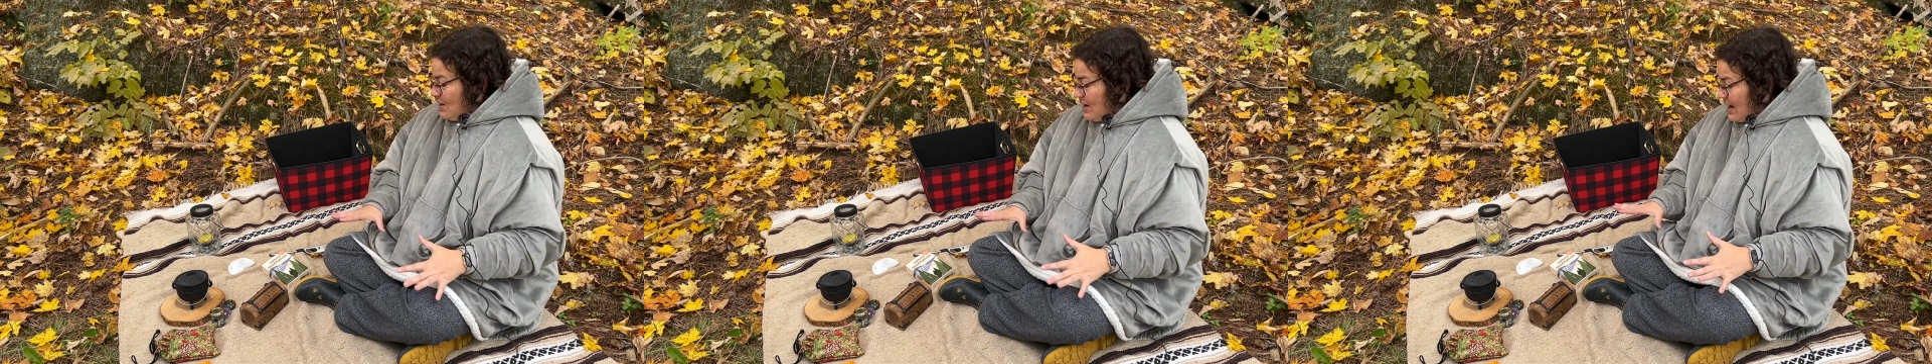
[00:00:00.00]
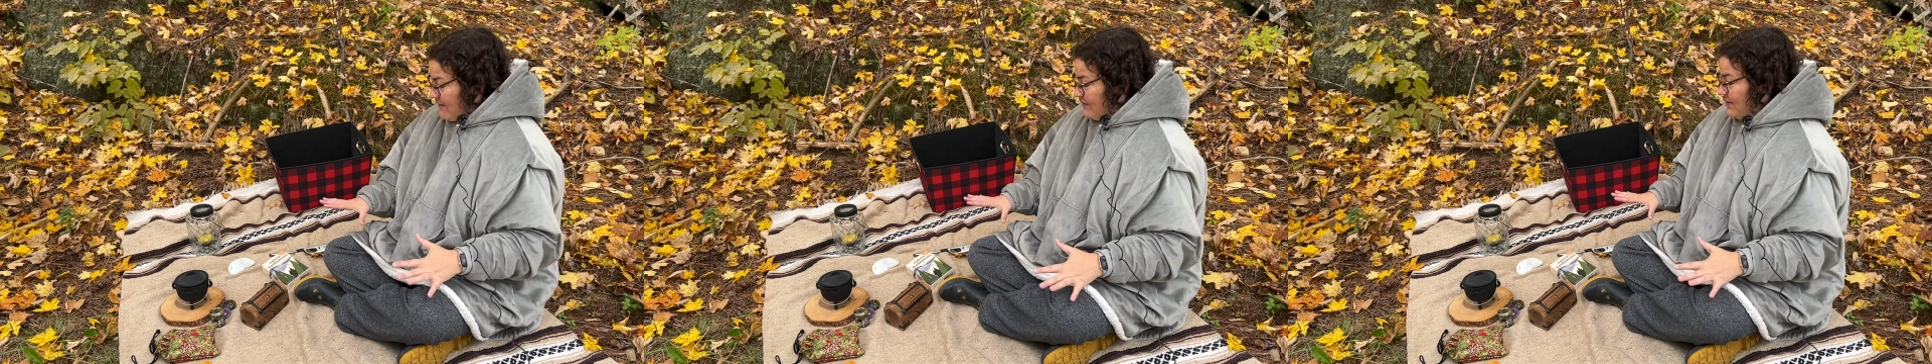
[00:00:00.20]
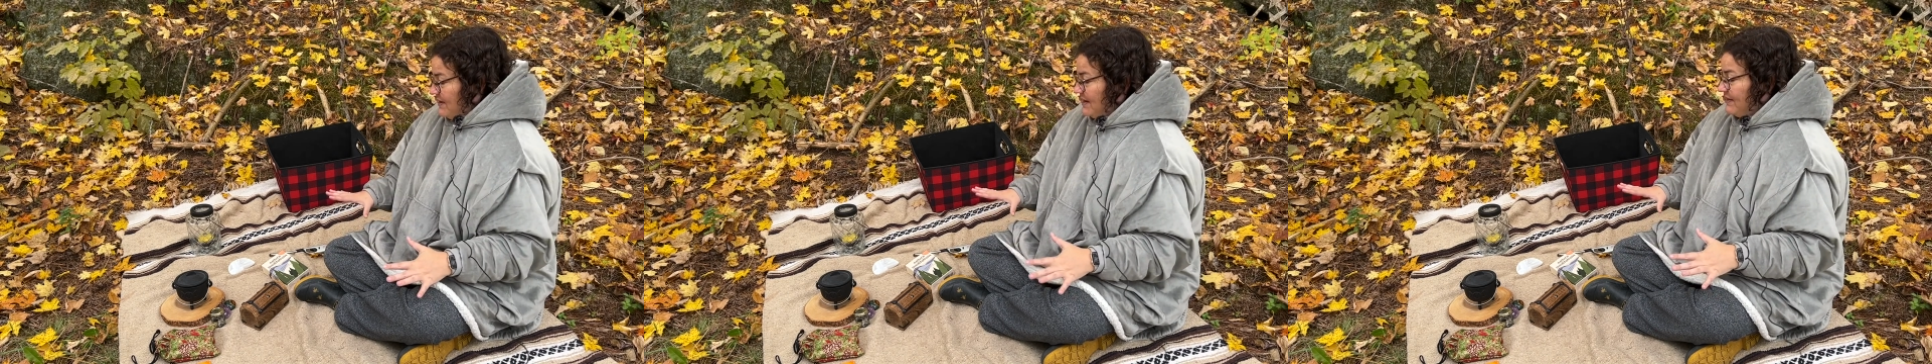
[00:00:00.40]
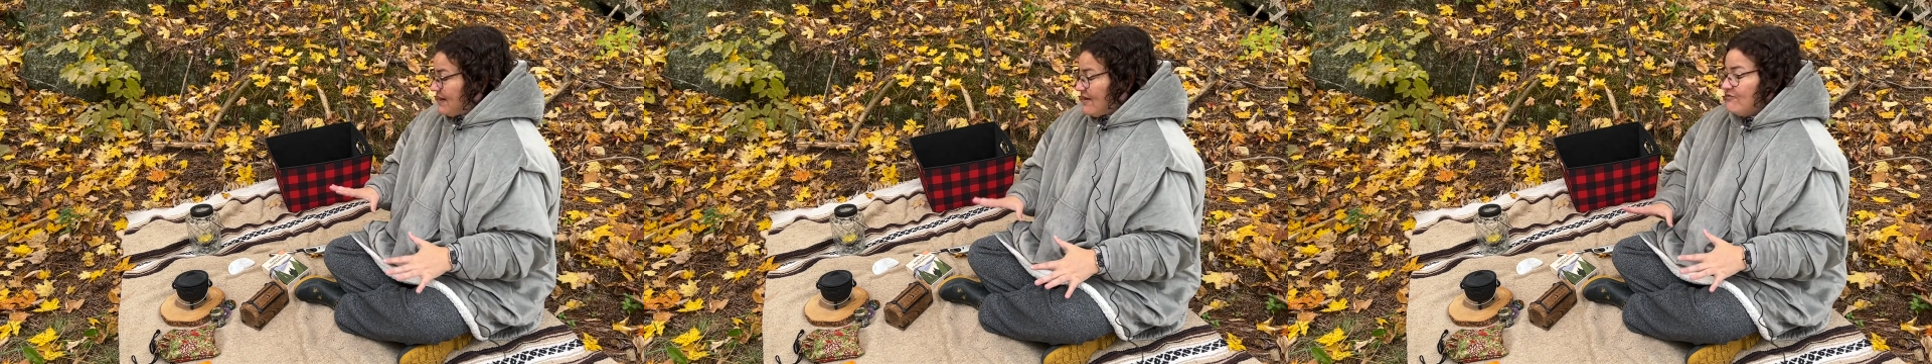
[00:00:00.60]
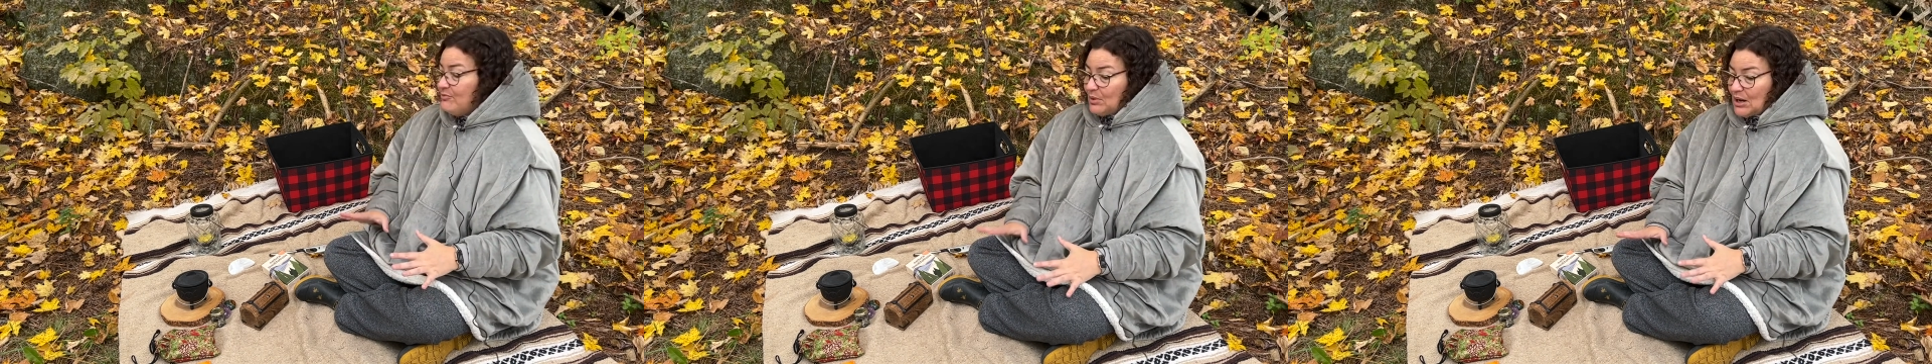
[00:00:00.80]
everything that
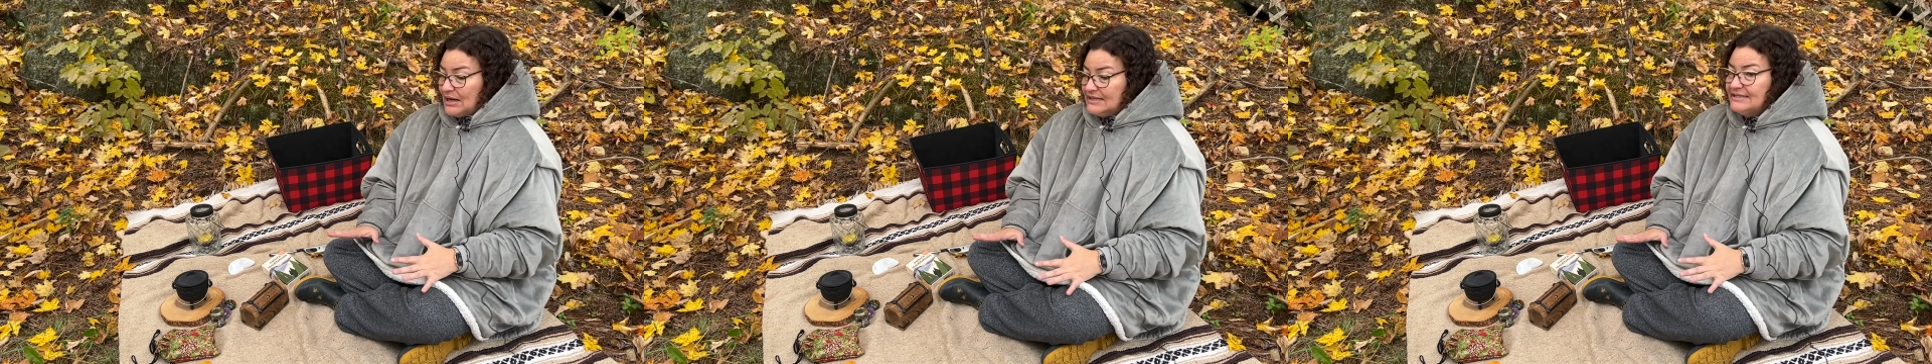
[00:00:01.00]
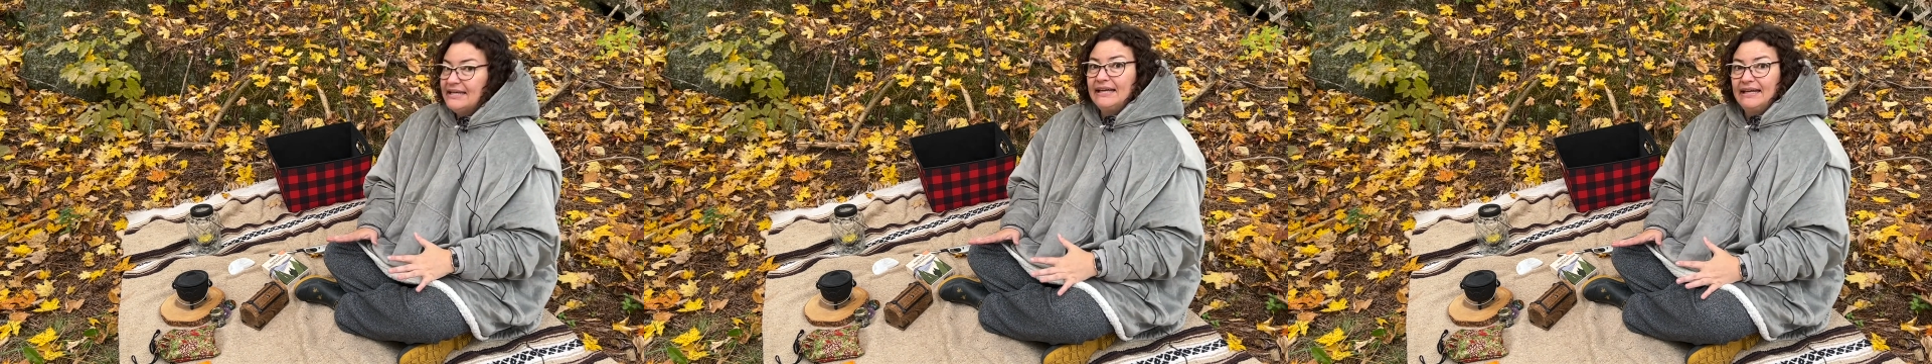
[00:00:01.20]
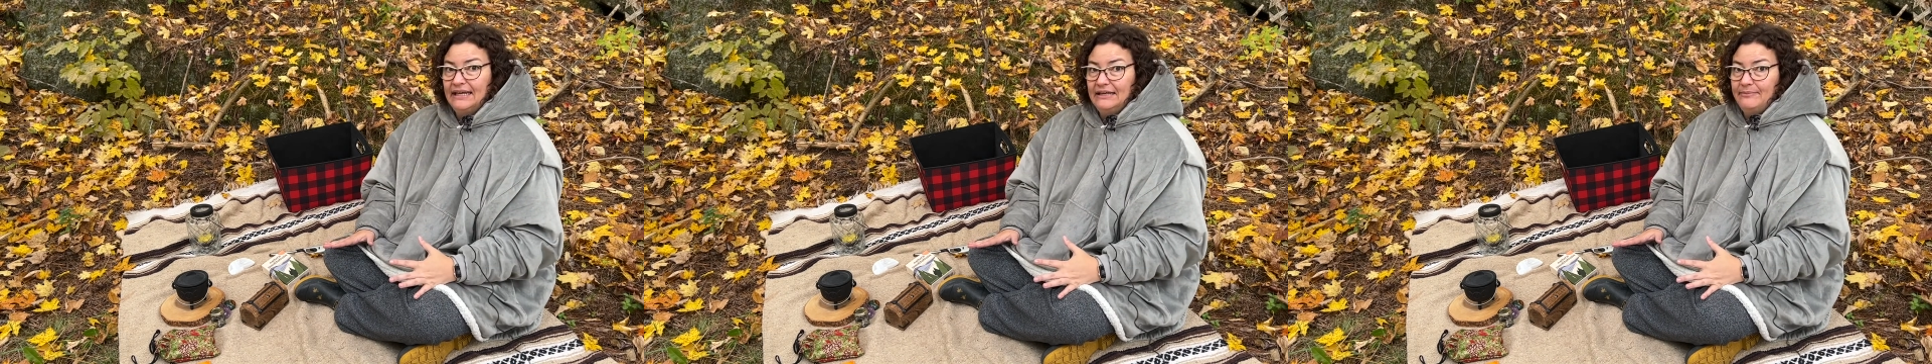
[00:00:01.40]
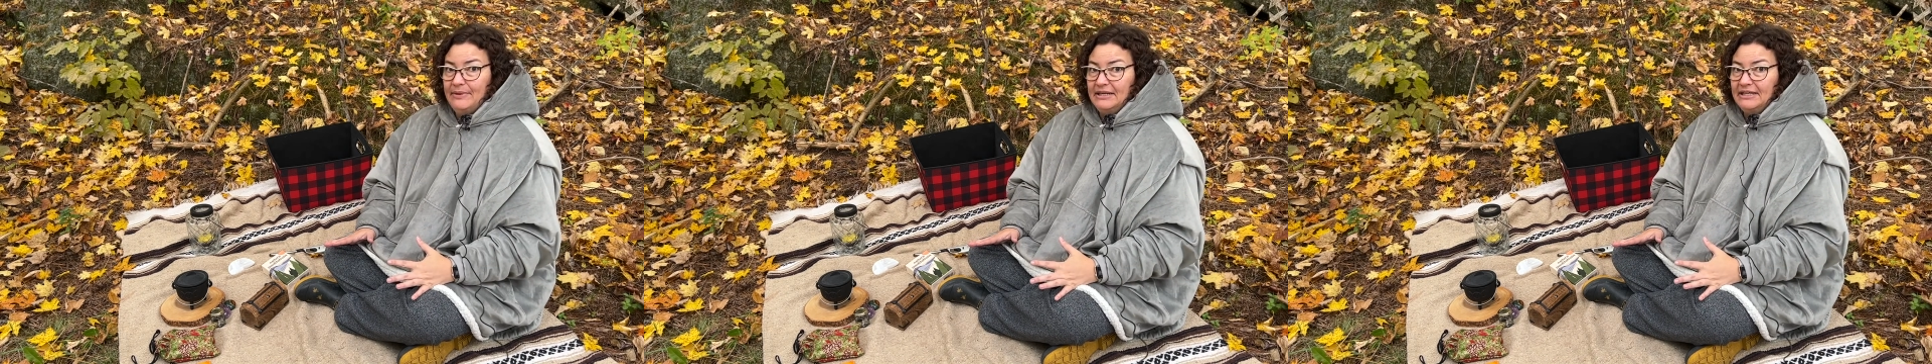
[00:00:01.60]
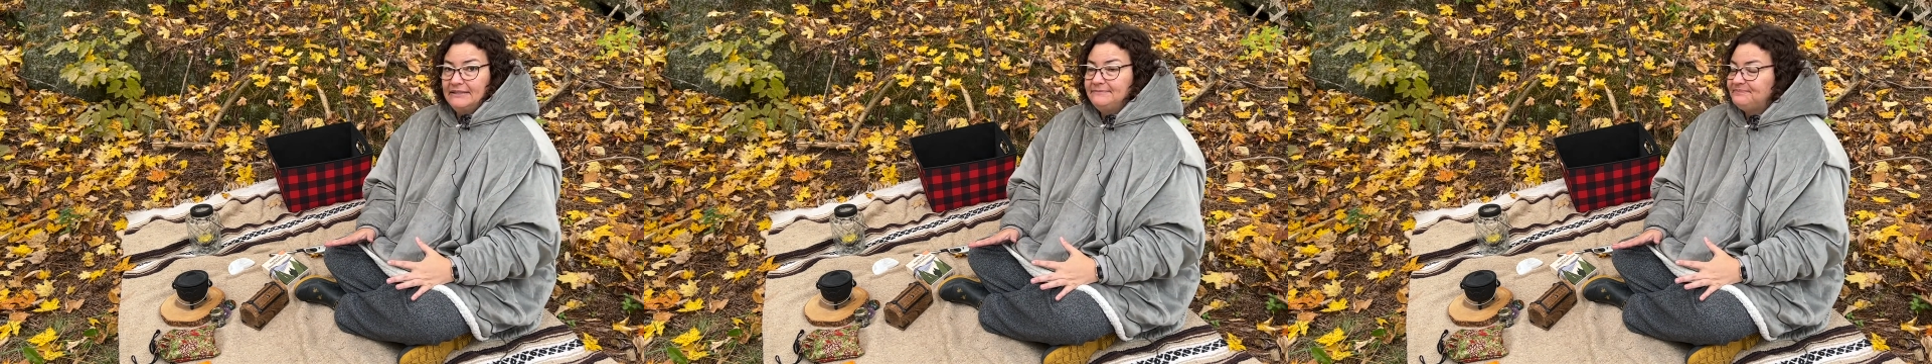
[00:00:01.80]
I've brought in a
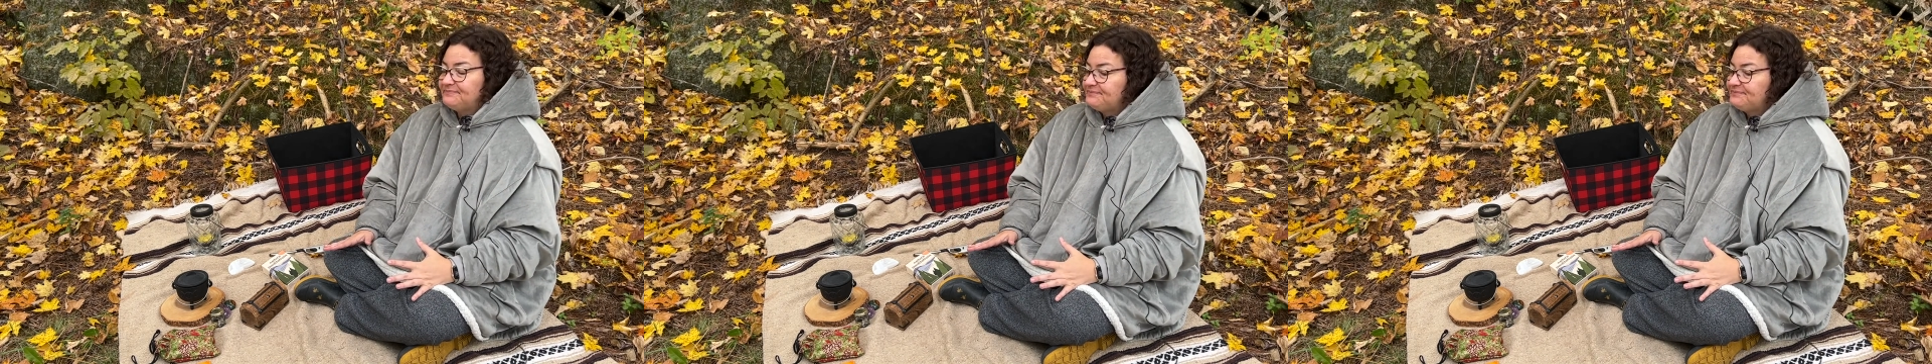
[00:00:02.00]
minute,